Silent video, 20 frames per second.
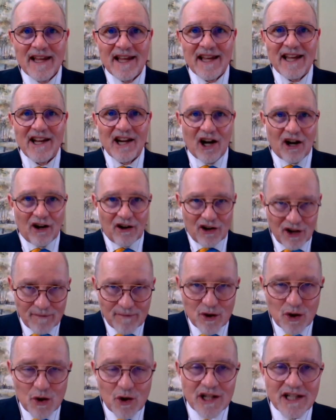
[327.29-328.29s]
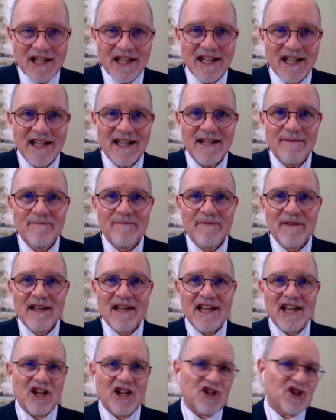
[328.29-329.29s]
in our community.
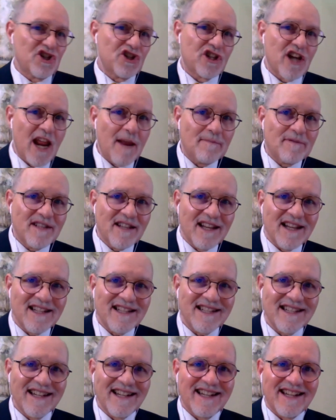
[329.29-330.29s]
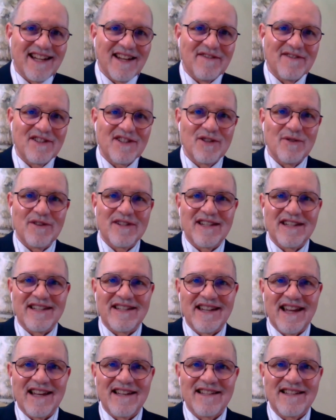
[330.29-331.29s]
It shapes us. It gives to us a
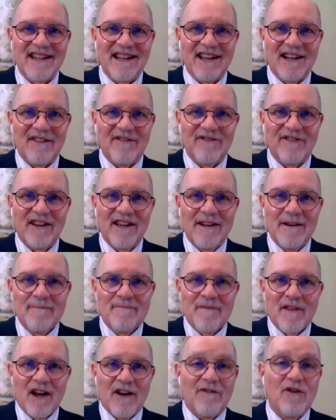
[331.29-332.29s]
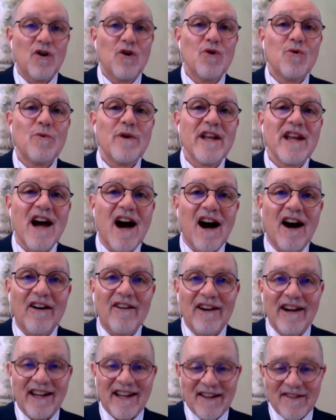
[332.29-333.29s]
sense of who we
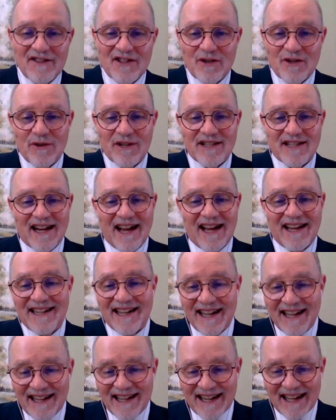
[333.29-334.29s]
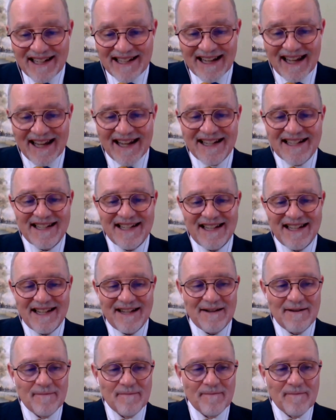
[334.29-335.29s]
are. It gives to us an
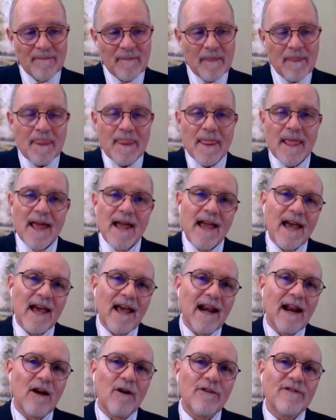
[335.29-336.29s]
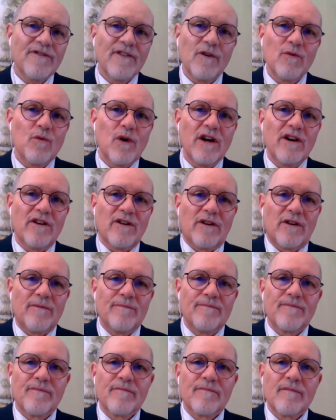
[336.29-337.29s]
identity. And I often wonder,
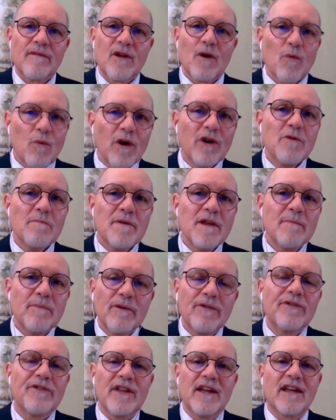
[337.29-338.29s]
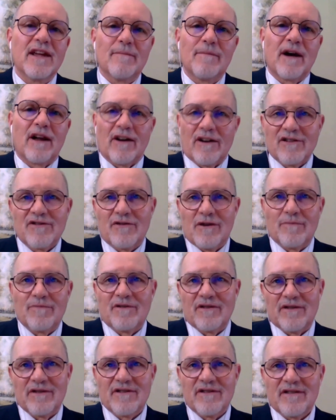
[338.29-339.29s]
what do people think about our
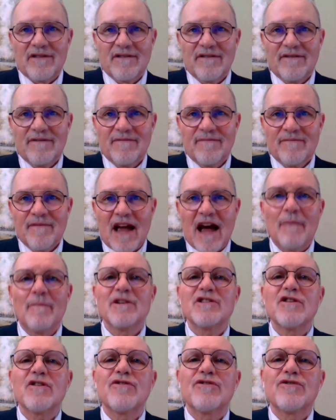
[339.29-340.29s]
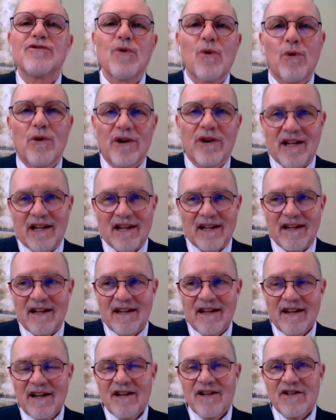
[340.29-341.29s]
scriptures? How much authority
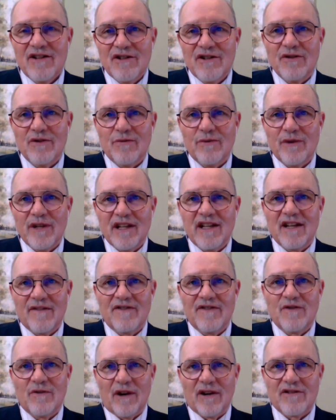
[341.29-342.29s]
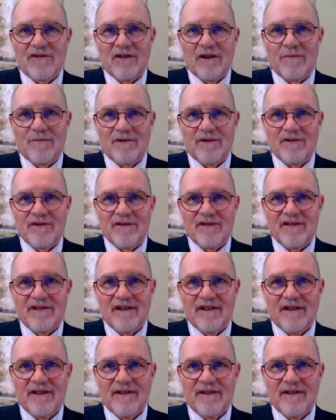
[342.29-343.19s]
do we give to our scriptures?